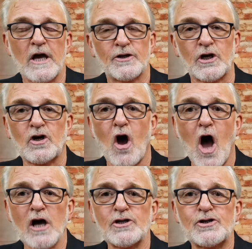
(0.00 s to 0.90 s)
to
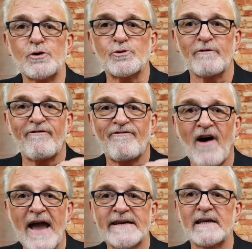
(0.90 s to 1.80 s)
cause you to
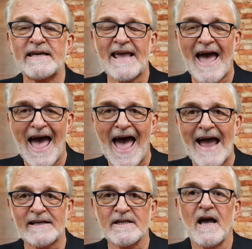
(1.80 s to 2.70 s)
finally
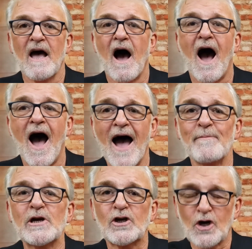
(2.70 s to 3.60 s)
act, I'm
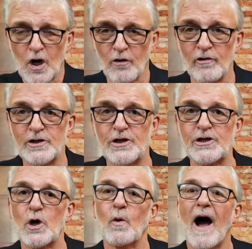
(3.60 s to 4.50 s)
encouraging you.